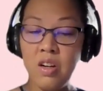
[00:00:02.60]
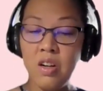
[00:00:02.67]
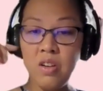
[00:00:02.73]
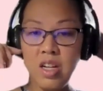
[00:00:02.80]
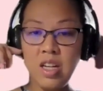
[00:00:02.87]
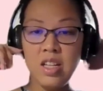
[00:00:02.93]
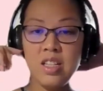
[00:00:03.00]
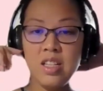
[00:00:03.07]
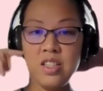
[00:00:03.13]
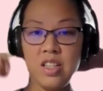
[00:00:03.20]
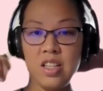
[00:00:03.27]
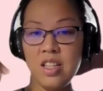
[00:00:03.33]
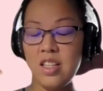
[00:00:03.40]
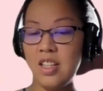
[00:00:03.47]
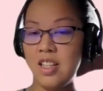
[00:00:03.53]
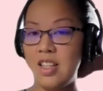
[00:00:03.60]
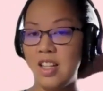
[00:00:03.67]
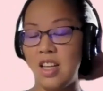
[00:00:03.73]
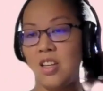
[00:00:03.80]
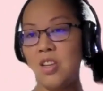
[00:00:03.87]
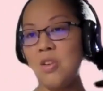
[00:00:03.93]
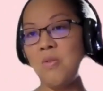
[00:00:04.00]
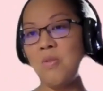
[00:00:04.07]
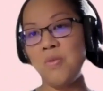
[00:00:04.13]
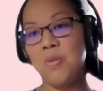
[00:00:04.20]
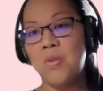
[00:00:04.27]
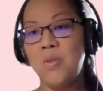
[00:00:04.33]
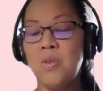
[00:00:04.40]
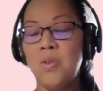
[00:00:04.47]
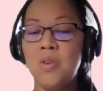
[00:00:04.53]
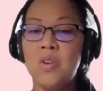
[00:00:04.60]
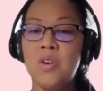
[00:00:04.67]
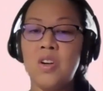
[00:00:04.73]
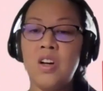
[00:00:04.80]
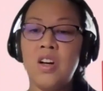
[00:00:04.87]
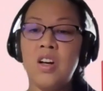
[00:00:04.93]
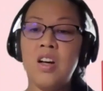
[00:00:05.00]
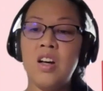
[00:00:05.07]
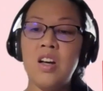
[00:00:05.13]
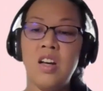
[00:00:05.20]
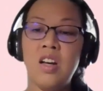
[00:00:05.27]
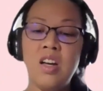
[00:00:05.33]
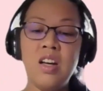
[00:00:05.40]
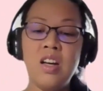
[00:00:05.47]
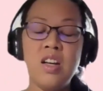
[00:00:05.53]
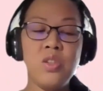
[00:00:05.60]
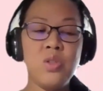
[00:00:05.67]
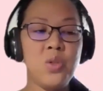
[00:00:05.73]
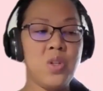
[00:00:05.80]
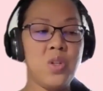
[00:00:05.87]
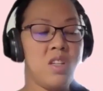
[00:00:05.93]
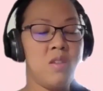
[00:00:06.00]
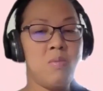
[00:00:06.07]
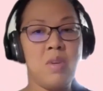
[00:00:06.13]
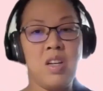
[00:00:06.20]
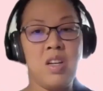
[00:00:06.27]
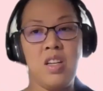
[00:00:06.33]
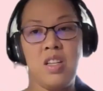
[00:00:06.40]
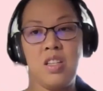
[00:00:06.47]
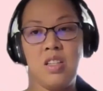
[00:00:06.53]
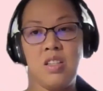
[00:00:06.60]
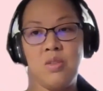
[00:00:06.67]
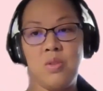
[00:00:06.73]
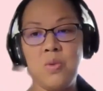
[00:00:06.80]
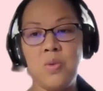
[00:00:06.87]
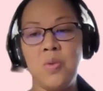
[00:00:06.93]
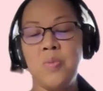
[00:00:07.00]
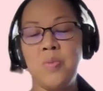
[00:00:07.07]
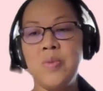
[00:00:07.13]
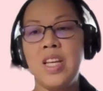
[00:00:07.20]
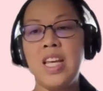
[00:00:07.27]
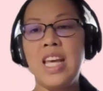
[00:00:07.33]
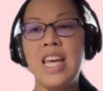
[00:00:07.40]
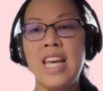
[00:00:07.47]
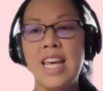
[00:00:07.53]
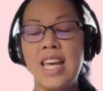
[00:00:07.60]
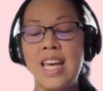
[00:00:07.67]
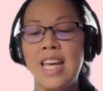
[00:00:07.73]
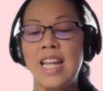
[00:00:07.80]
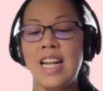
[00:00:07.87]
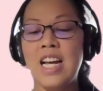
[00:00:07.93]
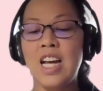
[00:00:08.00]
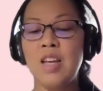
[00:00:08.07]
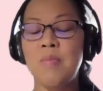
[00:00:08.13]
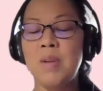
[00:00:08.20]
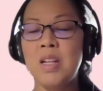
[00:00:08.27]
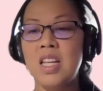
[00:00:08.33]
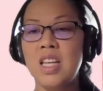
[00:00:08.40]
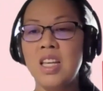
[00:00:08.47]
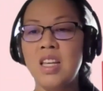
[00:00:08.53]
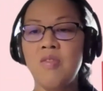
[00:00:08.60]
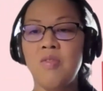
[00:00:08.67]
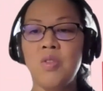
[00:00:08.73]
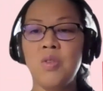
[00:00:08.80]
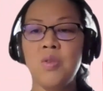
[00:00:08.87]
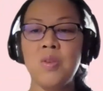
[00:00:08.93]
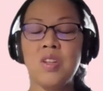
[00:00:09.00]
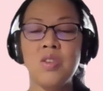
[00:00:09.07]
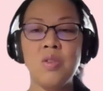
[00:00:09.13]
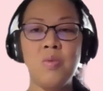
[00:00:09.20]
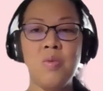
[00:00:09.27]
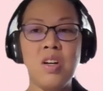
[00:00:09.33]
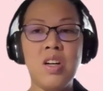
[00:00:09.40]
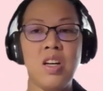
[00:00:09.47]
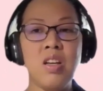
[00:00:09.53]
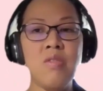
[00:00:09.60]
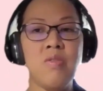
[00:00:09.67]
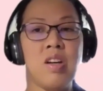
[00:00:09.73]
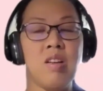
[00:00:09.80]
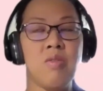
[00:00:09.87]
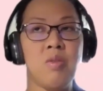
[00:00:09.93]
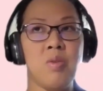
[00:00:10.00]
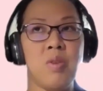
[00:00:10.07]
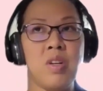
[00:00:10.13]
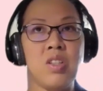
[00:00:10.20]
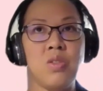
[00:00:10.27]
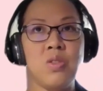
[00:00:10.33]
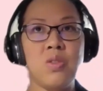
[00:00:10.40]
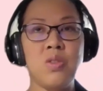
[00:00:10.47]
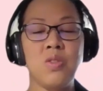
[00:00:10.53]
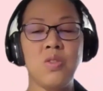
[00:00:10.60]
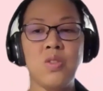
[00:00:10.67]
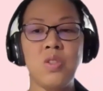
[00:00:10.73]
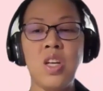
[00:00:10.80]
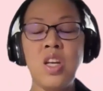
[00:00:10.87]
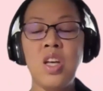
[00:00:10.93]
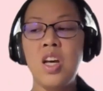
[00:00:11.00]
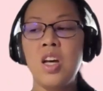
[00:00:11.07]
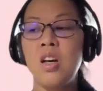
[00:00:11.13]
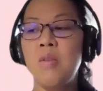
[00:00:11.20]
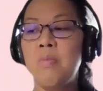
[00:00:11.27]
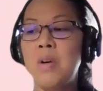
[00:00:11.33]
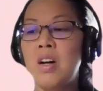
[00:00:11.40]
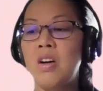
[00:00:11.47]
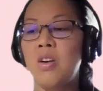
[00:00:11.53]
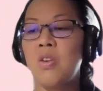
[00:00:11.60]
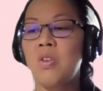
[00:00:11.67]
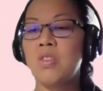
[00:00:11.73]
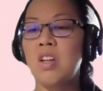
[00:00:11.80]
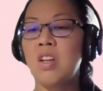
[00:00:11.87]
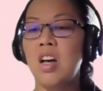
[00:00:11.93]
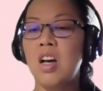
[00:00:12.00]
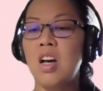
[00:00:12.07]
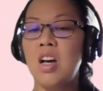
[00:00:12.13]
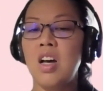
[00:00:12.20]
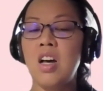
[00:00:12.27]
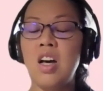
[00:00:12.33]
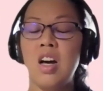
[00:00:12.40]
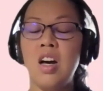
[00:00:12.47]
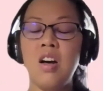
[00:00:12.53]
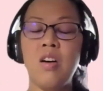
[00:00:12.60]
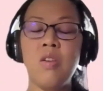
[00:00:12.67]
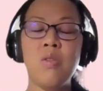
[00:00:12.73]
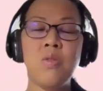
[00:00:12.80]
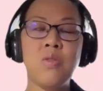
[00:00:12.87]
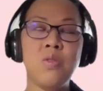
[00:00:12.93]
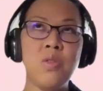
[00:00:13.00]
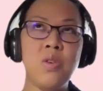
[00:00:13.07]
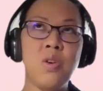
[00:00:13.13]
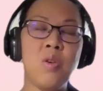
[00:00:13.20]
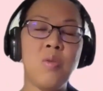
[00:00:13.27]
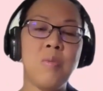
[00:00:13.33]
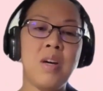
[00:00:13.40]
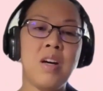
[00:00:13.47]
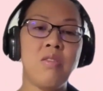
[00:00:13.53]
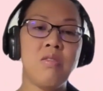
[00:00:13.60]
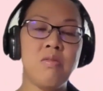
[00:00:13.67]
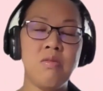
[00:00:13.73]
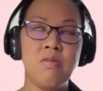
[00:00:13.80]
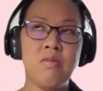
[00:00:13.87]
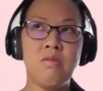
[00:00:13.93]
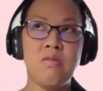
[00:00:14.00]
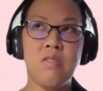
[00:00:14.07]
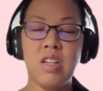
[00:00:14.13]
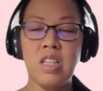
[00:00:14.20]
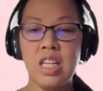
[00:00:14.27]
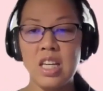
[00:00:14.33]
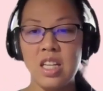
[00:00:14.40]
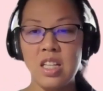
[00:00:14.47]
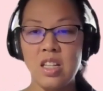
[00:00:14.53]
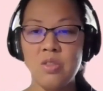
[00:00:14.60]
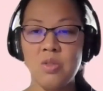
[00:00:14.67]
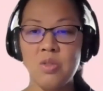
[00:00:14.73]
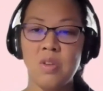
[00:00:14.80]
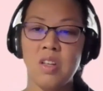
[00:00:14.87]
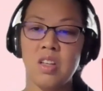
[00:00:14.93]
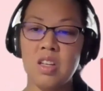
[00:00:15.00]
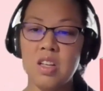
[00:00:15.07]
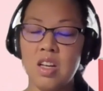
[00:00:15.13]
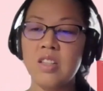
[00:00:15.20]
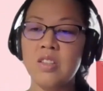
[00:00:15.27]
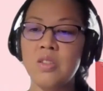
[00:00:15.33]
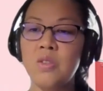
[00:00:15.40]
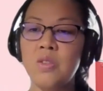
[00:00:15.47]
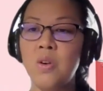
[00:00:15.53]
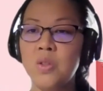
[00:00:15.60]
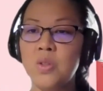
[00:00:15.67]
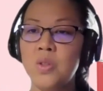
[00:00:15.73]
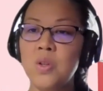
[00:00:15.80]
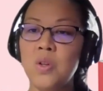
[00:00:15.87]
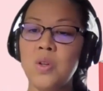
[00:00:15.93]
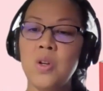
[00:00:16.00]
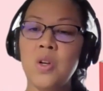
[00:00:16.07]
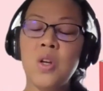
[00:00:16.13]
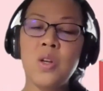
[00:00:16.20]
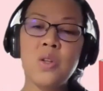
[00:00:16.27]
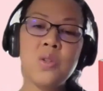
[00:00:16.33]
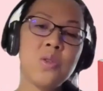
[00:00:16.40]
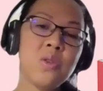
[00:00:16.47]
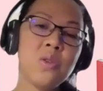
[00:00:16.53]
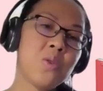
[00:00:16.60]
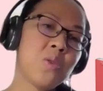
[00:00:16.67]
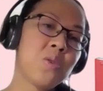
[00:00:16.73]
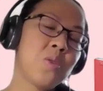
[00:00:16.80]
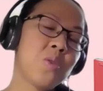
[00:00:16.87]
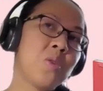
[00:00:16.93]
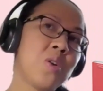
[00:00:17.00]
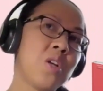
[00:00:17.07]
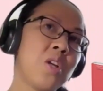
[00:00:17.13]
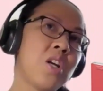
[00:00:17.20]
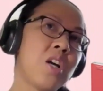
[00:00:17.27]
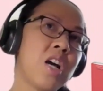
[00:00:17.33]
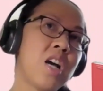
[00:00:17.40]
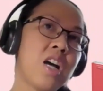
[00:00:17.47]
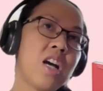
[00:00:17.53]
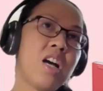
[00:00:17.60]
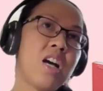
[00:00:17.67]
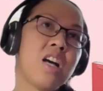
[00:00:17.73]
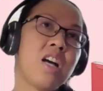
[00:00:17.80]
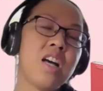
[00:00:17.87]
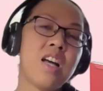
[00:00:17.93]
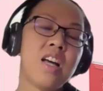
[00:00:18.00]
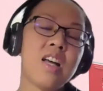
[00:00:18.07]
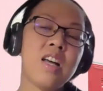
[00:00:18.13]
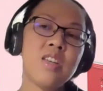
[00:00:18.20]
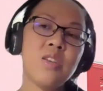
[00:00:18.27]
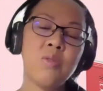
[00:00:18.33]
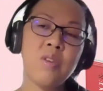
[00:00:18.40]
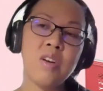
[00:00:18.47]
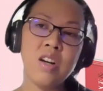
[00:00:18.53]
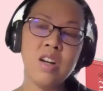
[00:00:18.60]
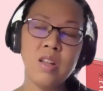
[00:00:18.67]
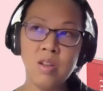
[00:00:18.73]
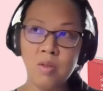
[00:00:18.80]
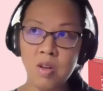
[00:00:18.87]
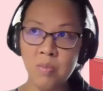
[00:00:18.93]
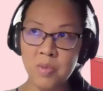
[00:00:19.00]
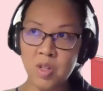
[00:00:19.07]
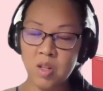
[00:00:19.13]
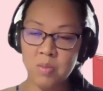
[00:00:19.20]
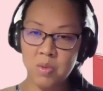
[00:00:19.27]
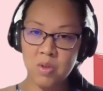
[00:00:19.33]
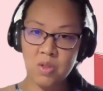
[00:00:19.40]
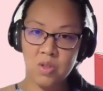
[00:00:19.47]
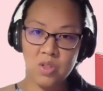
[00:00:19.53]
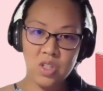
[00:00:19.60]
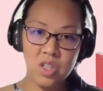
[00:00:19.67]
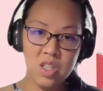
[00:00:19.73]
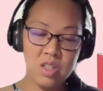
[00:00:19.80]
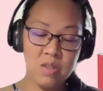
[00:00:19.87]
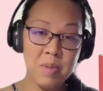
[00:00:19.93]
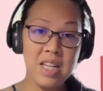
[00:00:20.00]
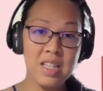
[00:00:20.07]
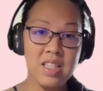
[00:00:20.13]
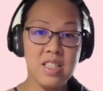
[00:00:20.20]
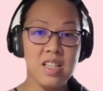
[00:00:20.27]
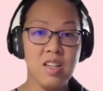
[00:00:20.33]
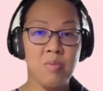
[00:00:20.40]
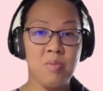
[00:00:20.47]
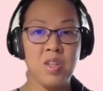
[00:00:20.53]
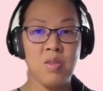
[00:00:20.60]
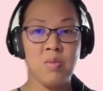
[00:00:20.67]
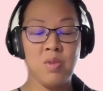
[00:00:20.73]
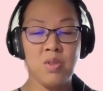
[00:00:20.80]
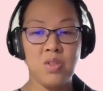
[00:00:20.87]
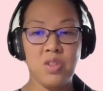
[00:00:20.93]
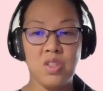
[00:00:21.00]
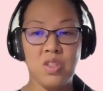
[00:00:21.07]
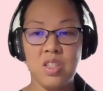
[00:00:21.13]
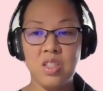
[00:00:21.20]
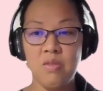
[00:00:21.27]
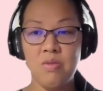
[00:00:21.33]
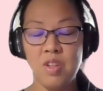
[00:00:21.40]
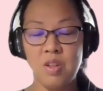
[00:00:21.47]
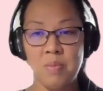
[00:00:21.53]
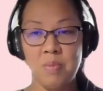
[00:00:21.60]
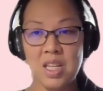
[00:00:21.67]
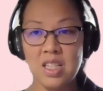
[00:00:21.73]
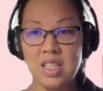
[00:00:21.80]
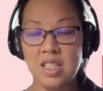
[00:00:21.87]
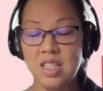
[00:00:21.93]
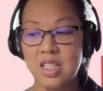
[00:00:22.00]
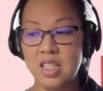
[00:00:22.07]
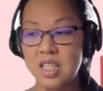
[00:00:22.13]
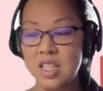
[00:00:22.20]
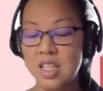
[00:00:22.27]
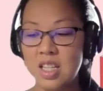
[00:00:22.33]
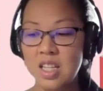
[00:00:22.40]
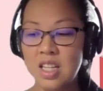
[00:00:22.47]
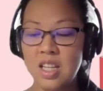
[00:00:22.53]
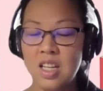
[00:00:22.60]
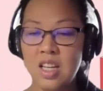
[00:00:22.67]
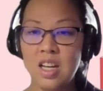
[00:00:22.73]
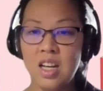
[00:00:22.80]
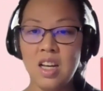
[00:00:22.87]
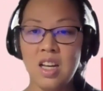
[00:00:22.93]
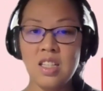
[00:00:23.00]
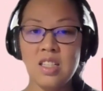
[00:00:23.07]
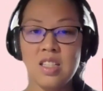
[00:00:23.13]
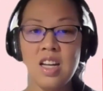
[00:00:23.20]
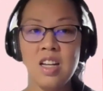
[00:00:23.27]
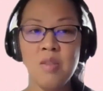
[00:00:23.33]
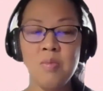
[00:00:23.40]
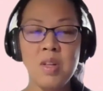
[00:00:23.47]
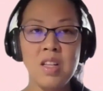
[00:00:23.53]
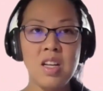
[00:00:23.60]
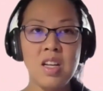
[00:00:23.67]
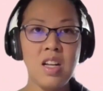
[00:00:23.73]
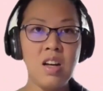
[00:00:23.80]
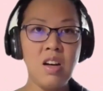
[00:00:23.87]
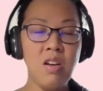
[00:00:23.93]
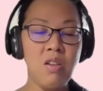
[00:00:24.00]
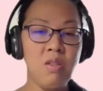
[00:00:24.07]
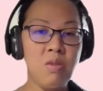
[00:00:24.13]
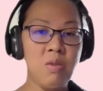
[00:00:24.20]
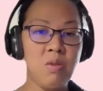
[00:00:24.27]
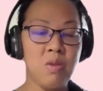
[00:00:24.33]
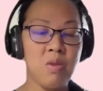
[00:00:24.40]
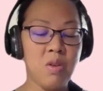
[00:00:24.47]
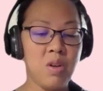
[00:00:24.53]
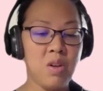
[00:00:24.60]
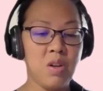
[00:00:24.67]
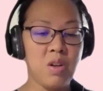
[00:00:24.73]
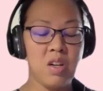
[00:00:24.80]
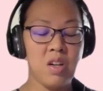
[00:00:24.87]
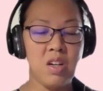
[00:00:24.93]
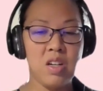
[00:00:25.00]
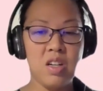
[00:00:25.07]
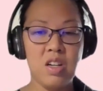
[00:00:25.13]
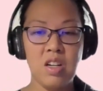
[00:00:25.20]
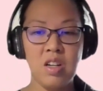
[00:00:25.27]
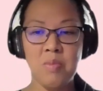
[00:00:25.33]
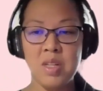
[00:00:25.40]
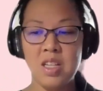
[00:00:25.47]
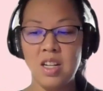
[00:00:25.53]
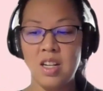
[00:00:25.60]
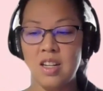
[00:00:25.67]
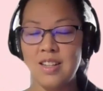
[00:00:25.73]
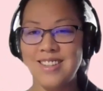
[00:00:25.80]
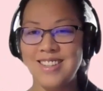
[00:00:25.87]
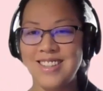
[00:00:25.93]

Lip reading: All right, Jean, thank you for joining my Zoom. And I believe you and your wife have questions about how to go about working in Australia as a doctor. So you are an ophthalmologist, practicing ophthalmologist in the Philippines. Is that in Manila or not in Manila?